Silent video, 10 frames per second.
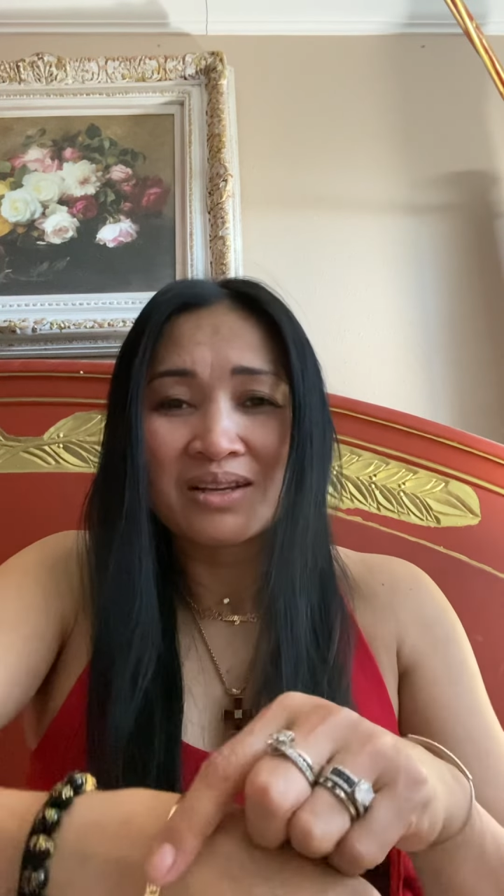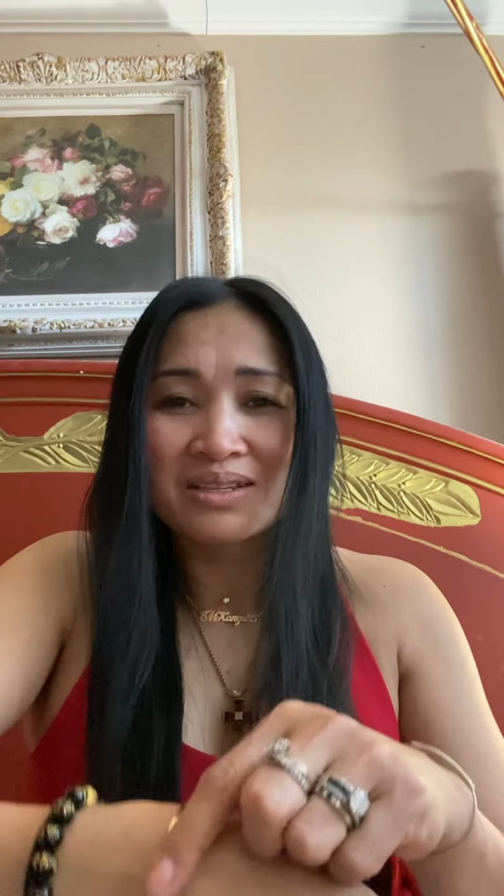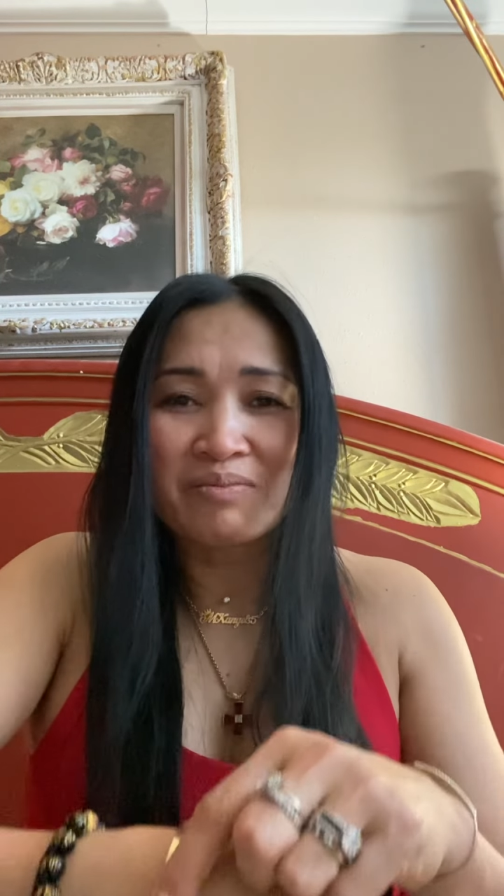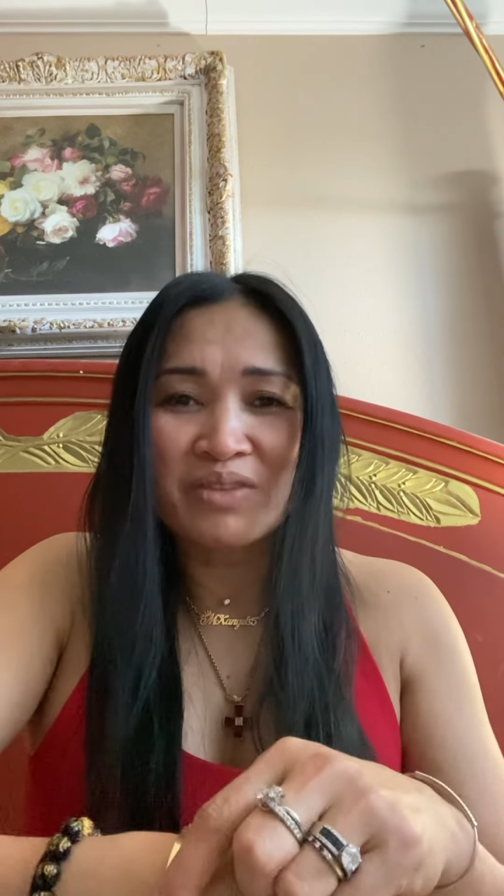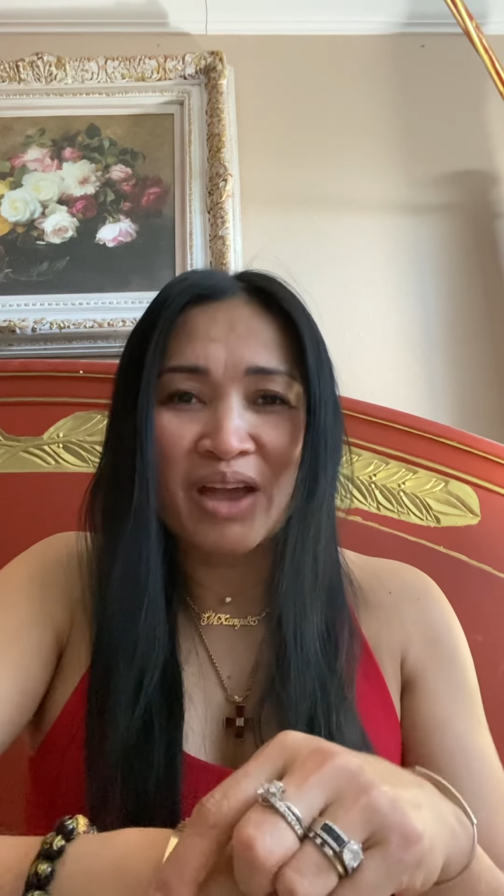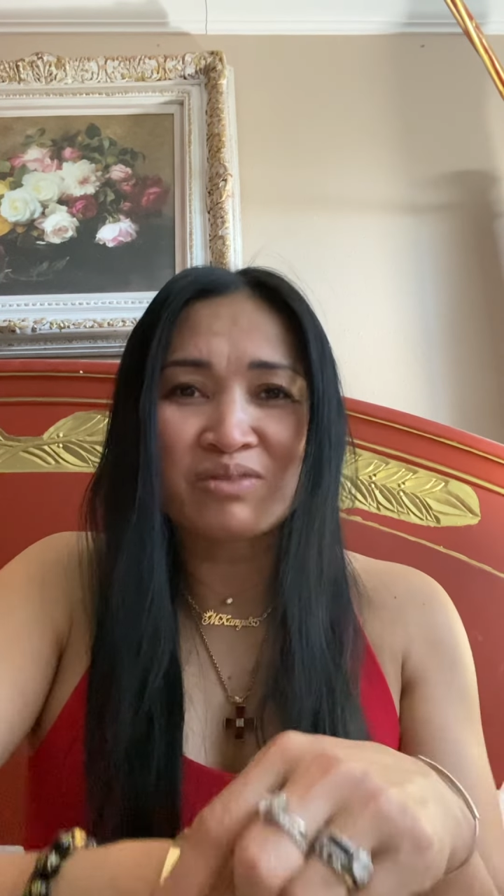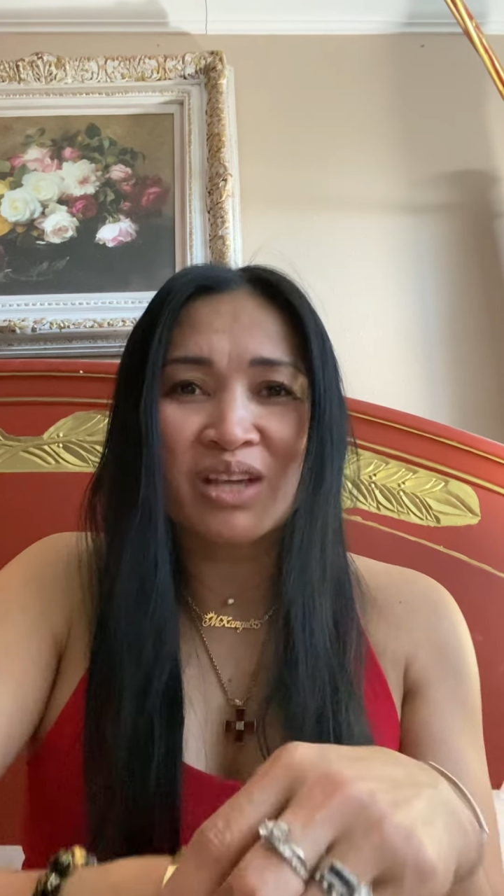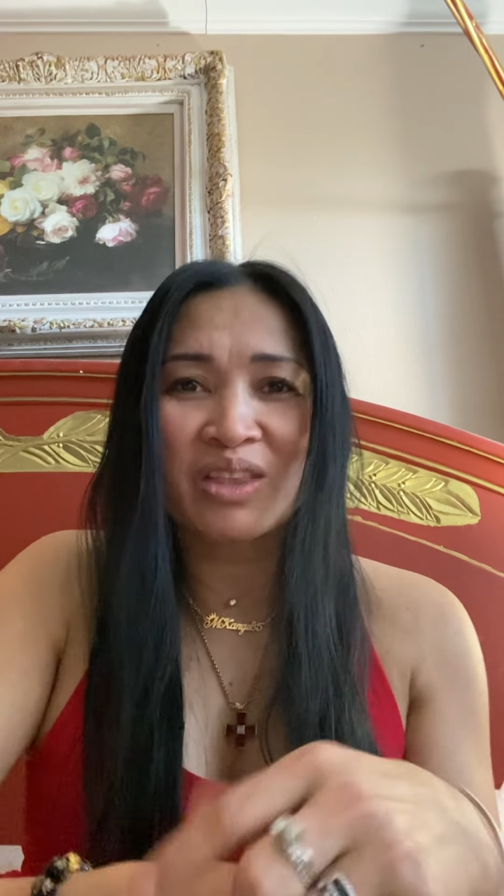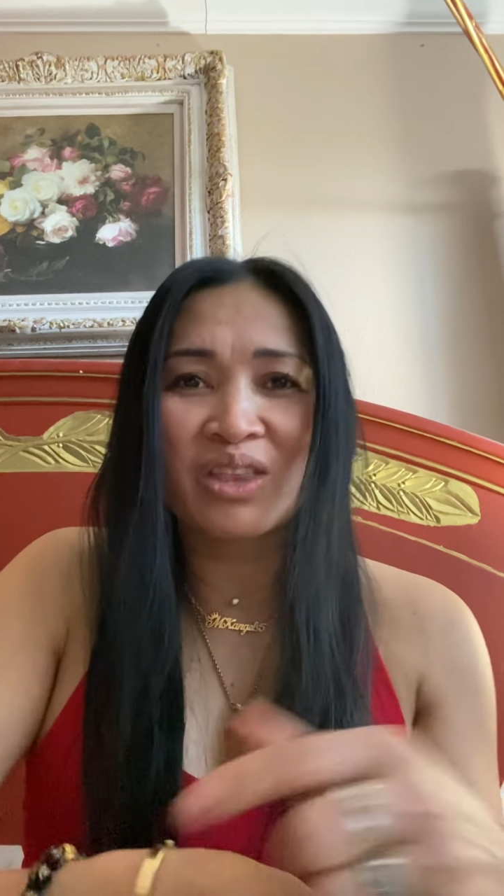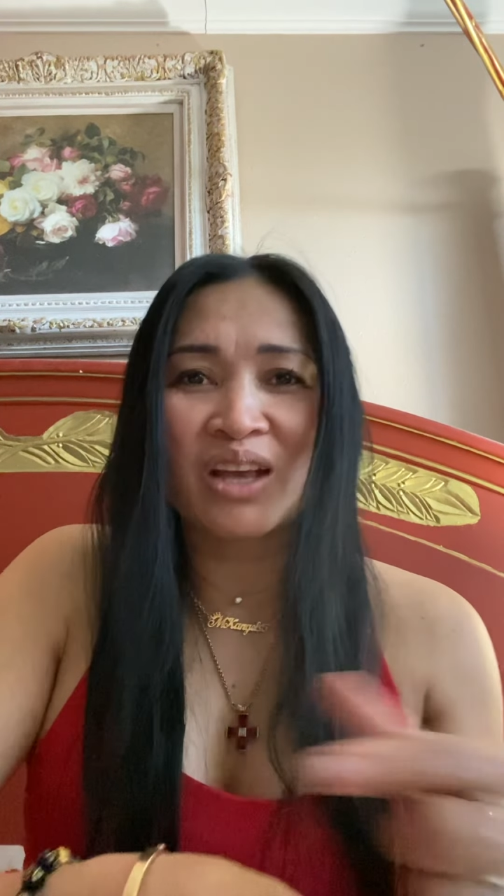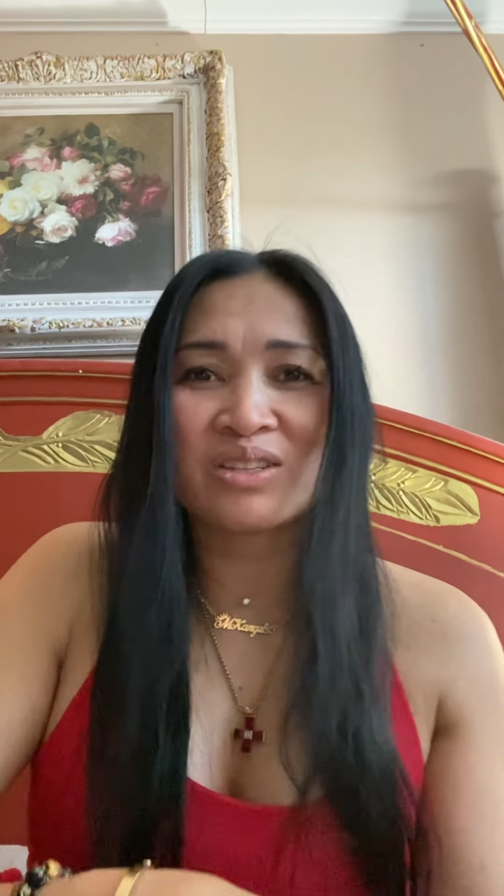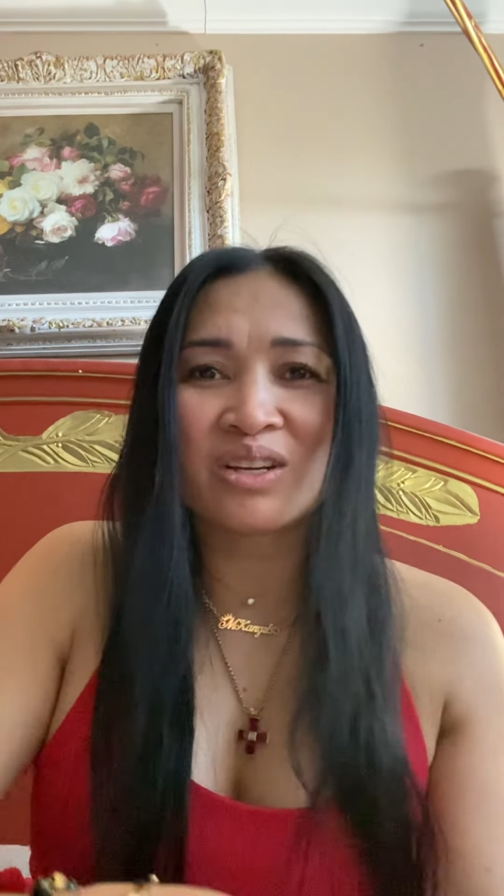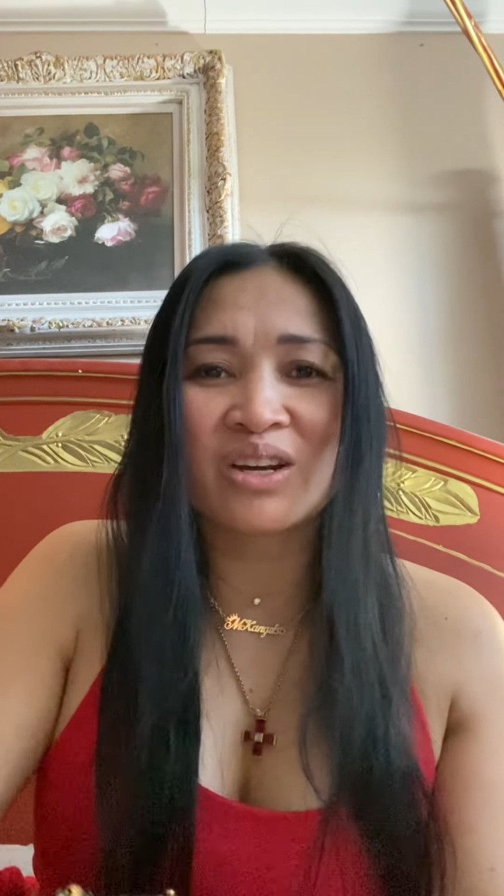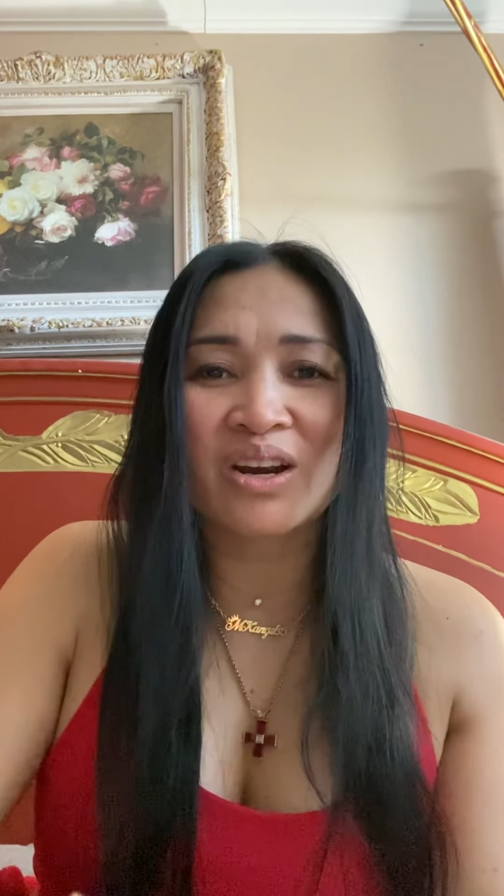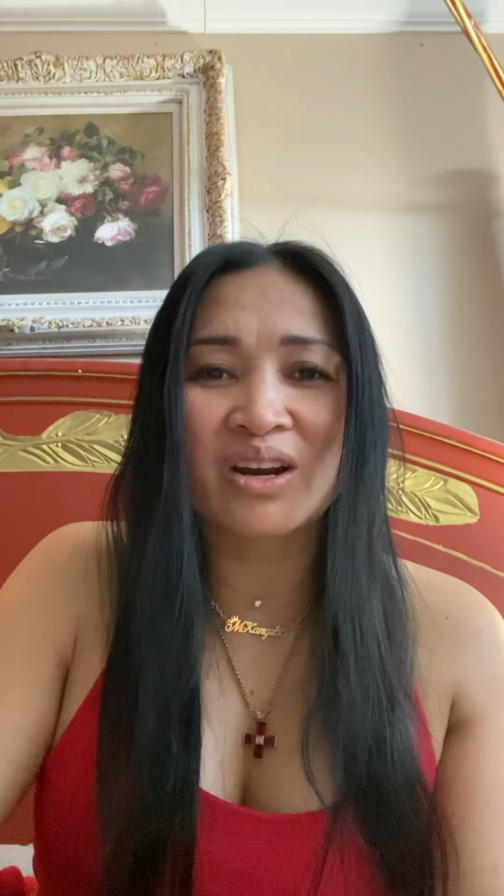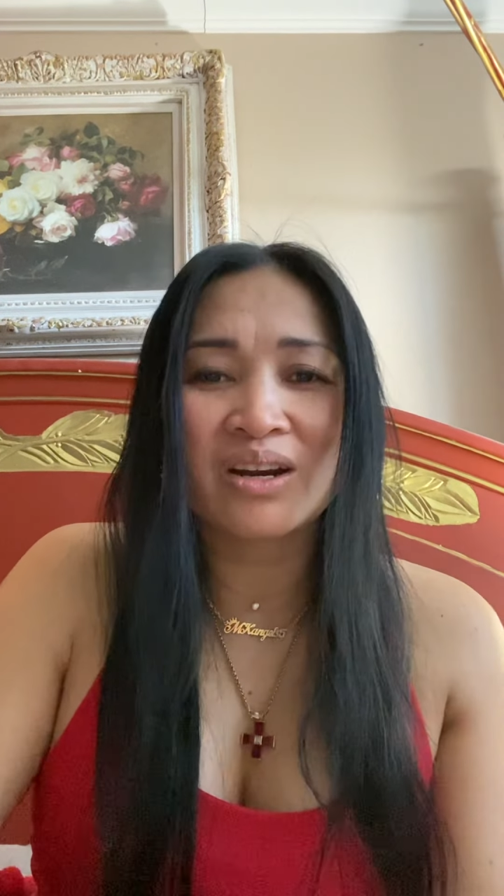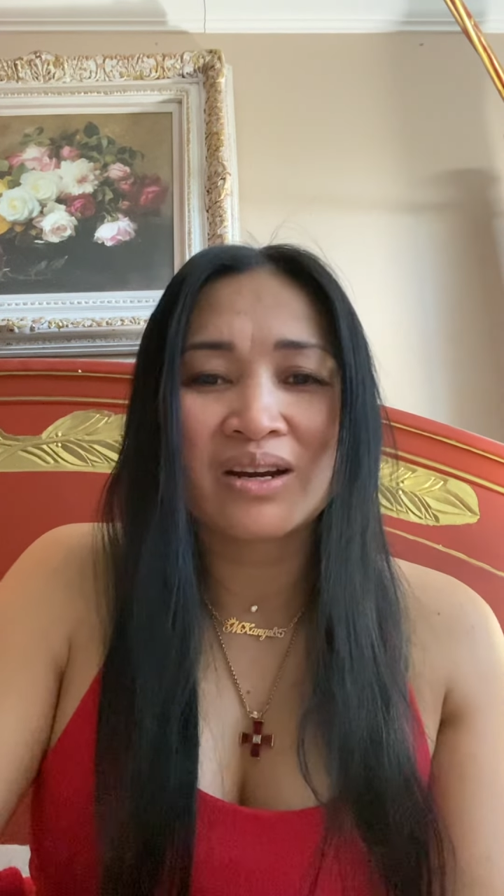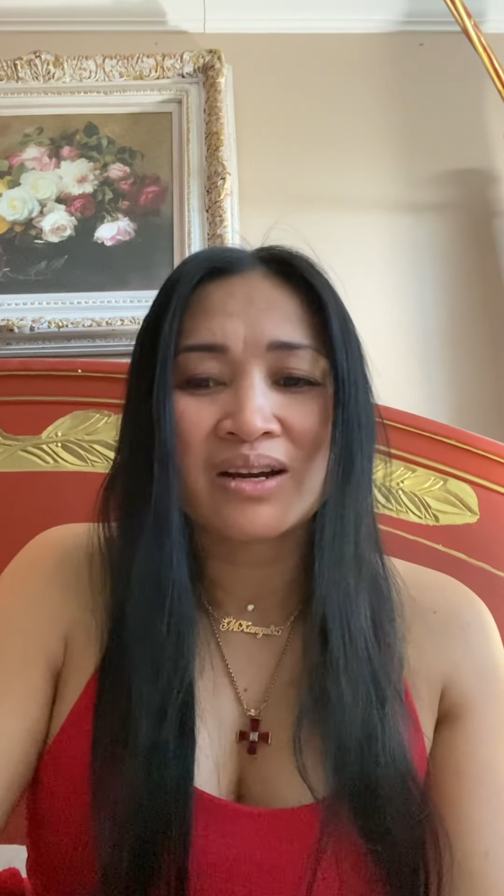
Sometimes I texted her.